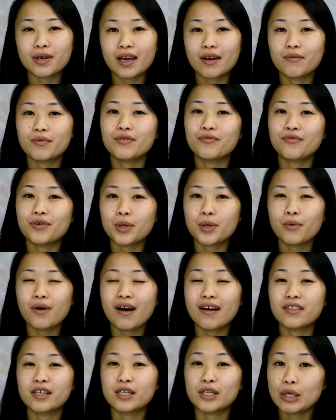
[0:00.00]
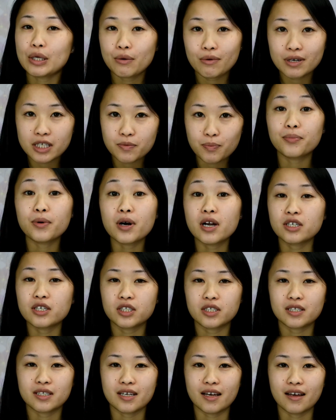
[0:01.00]
a review on the newest brush
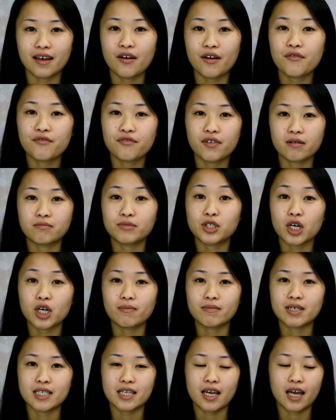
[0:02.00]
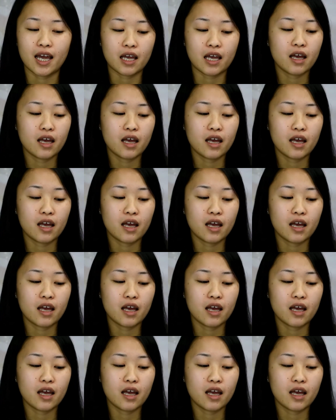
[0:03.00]
set from Shop Miss A.